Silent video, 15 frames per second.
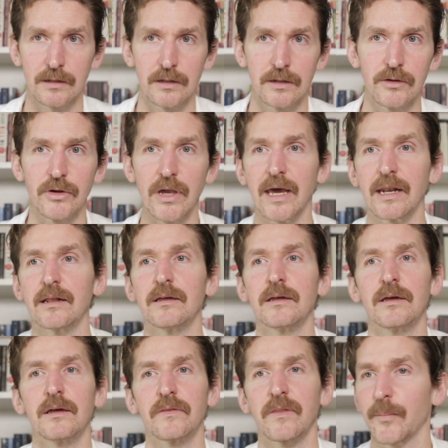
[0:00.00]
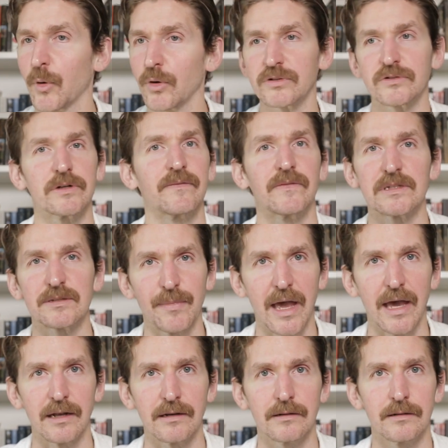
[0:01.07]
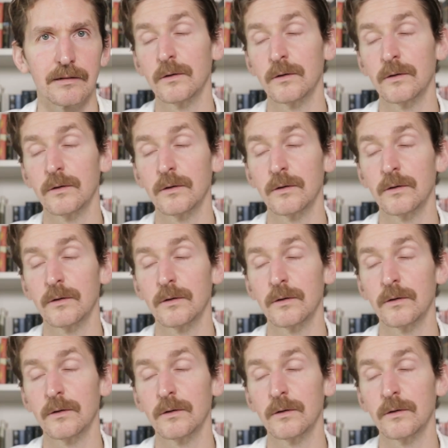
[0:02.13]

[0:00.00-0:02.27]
you get the portrait of this man,